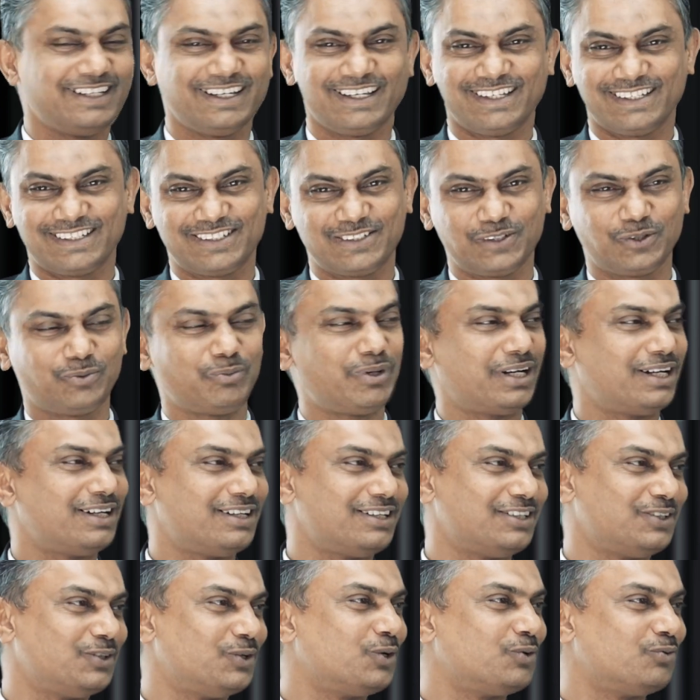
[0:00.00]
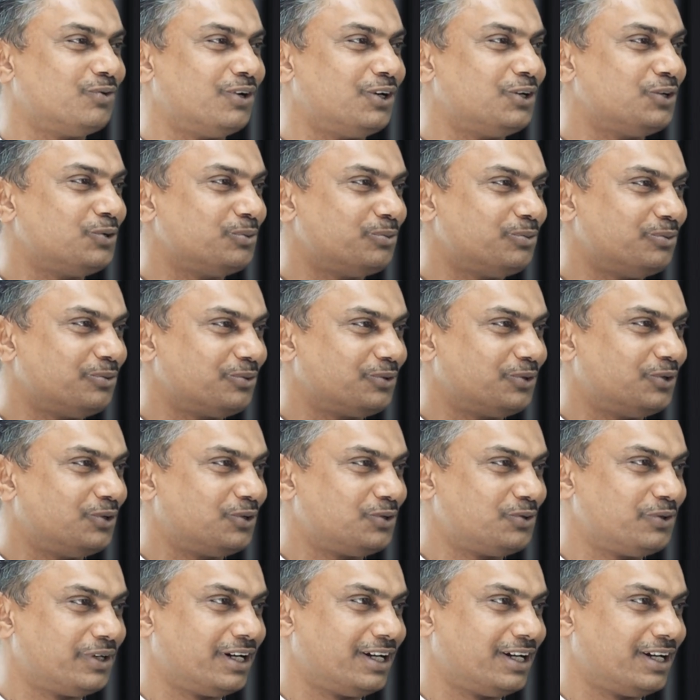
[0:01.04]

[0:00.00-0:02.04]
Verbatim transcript: Yeah. So, but you don't want to go to